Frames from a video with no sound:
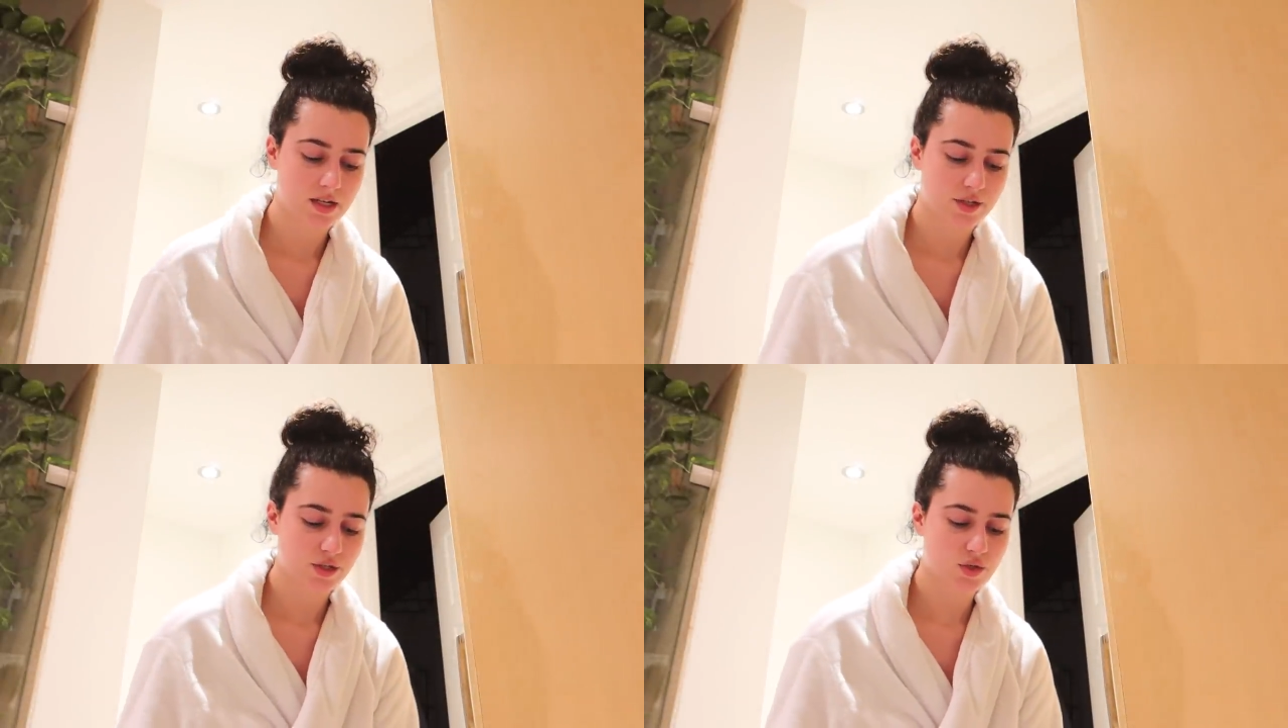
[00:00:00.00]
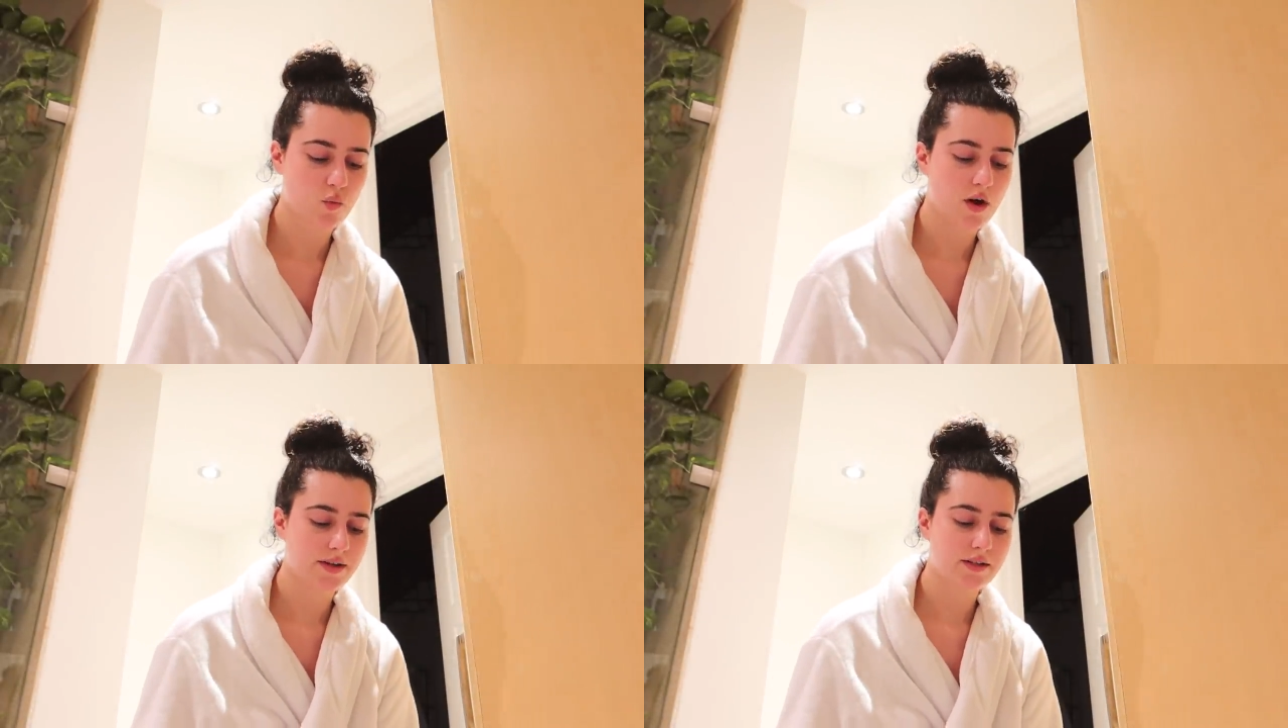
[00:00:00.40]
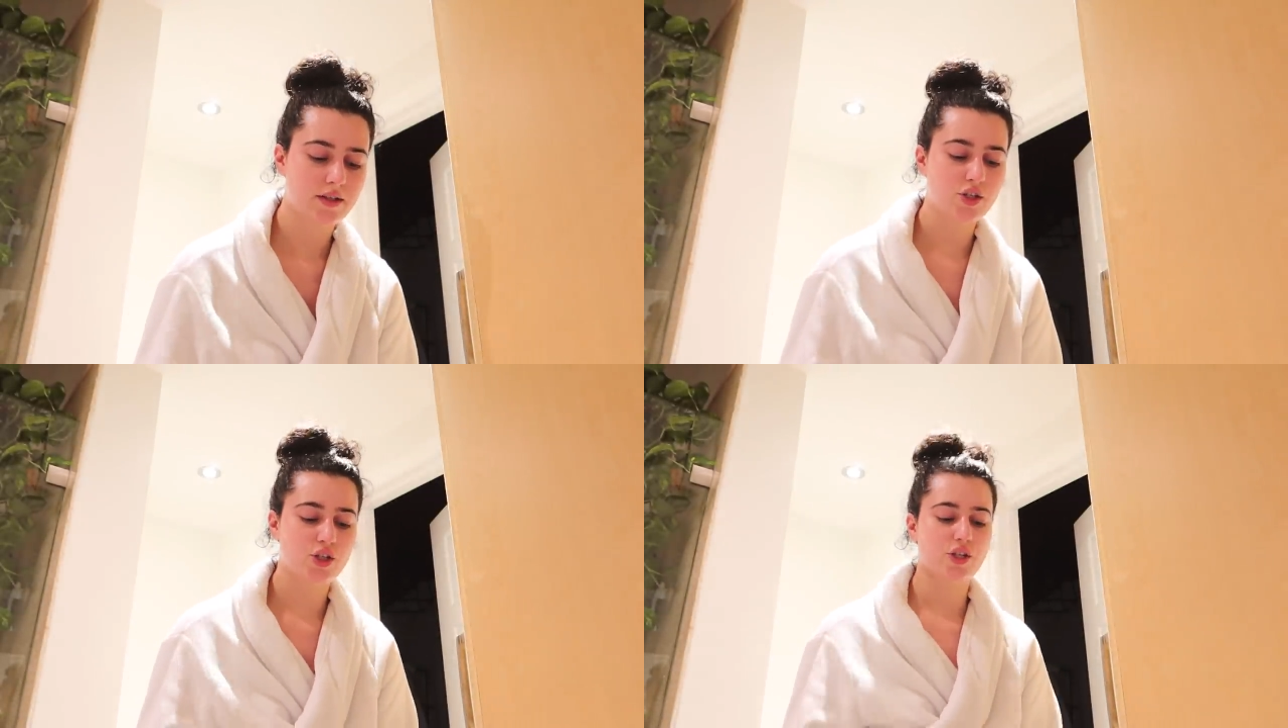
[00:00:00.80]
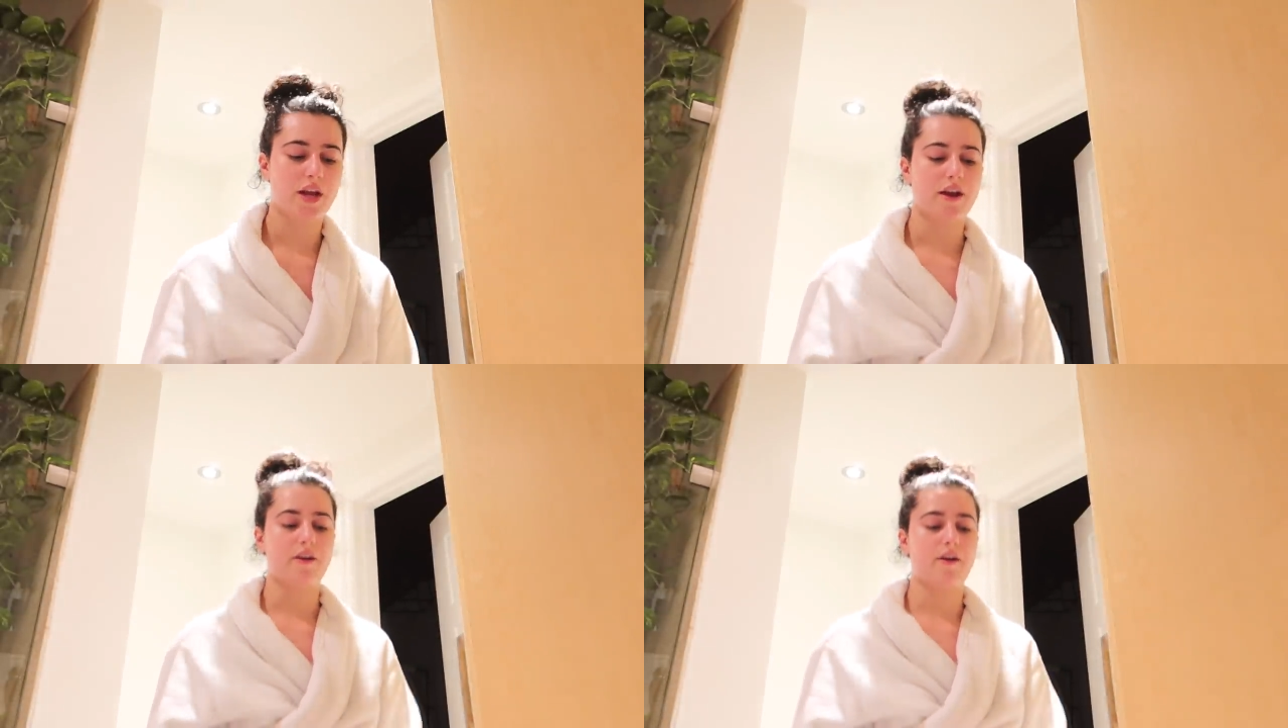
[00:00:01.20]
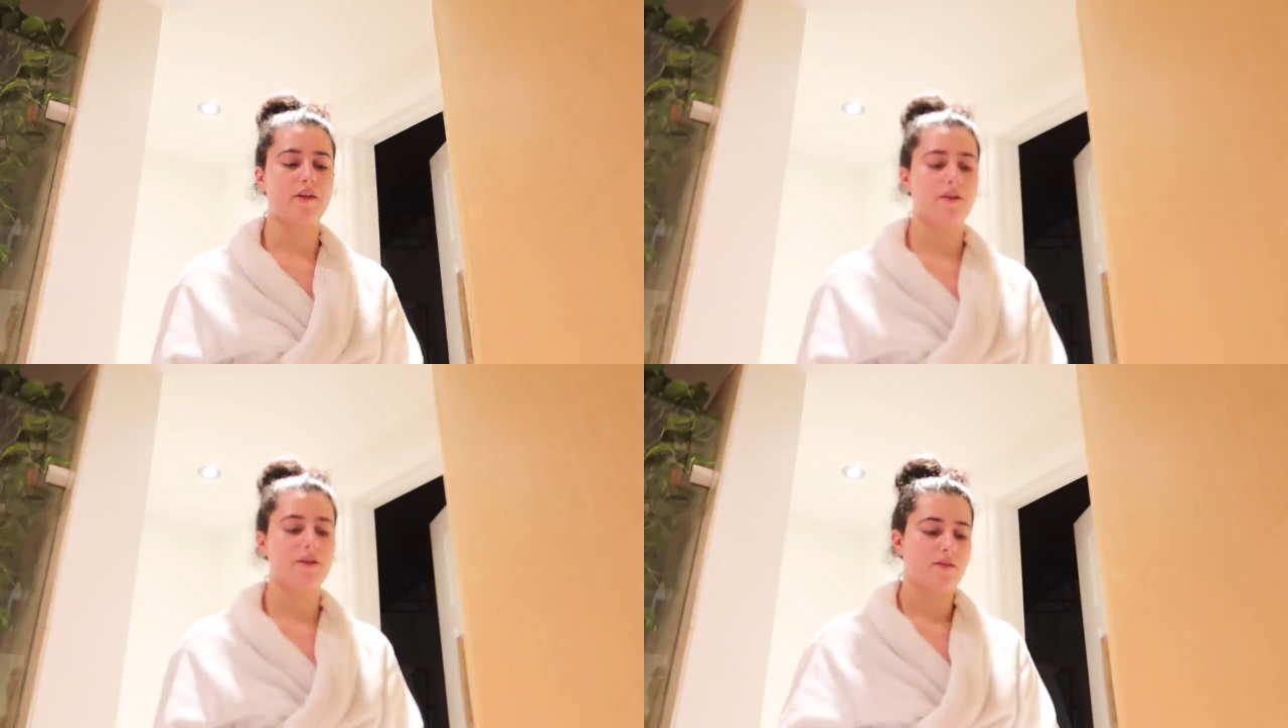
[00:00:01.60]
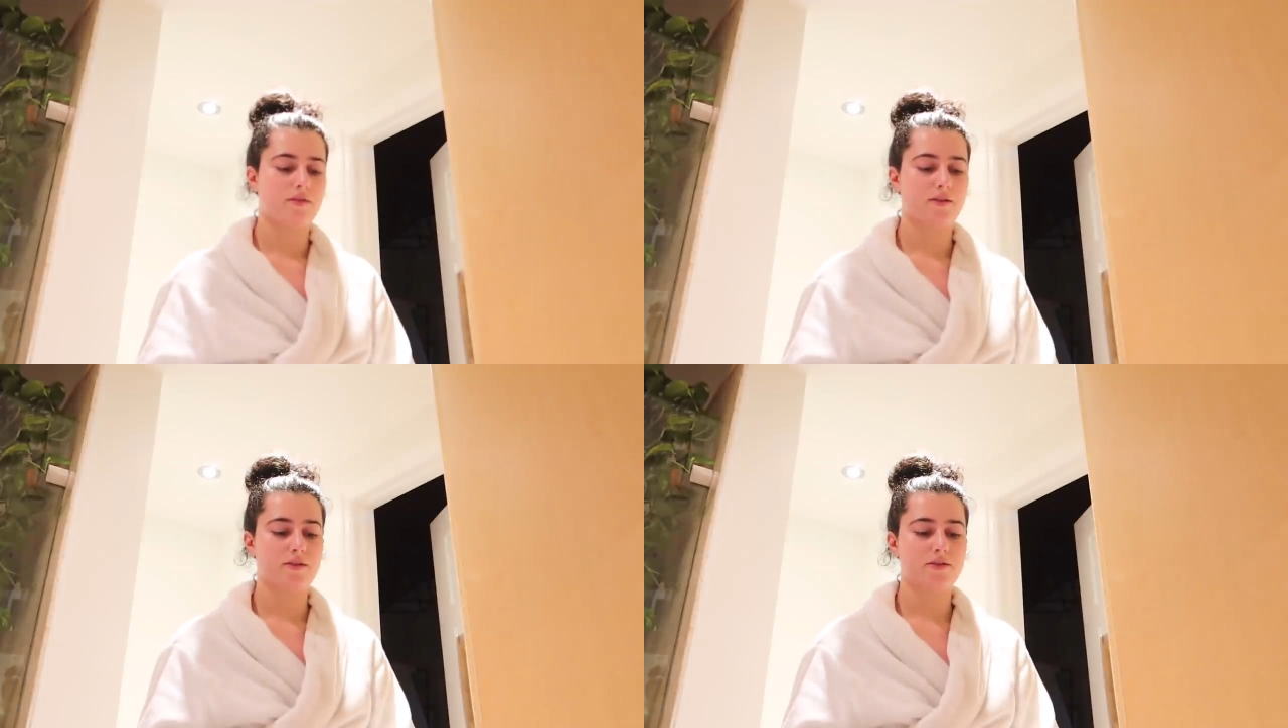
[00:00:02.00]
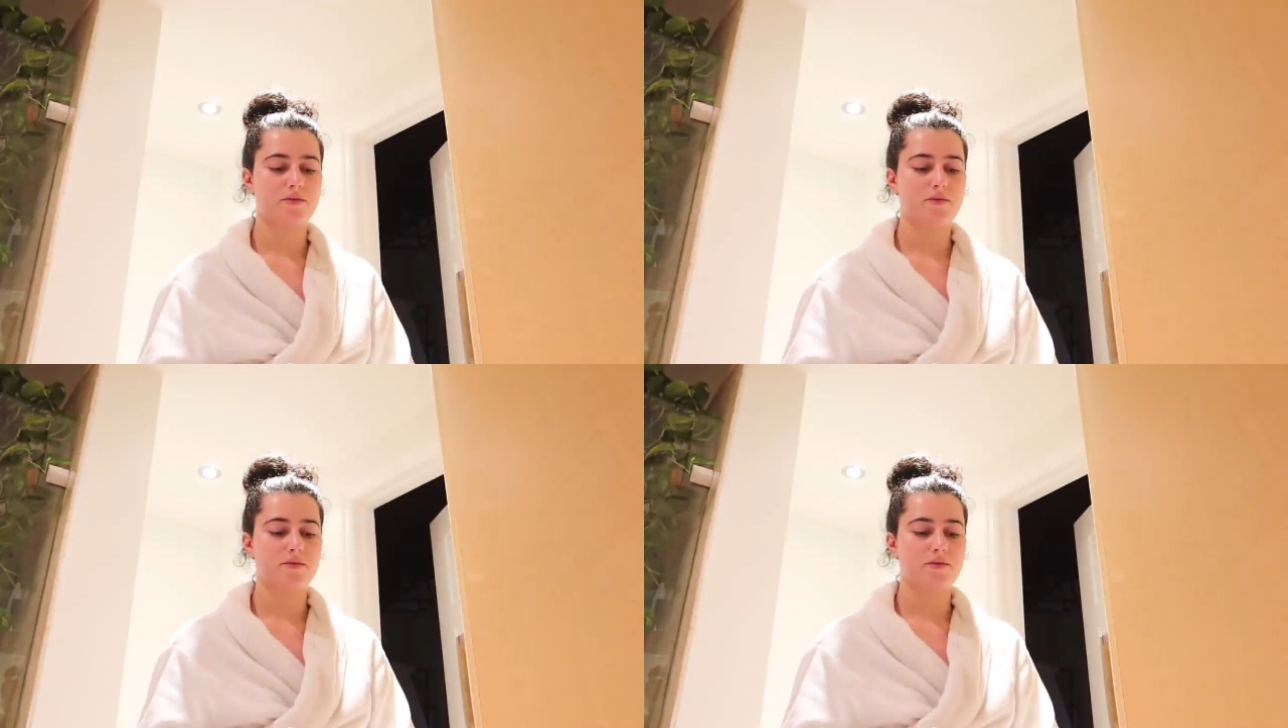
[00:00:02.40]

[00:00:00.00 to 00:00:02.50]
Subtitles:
just wanted to share. There's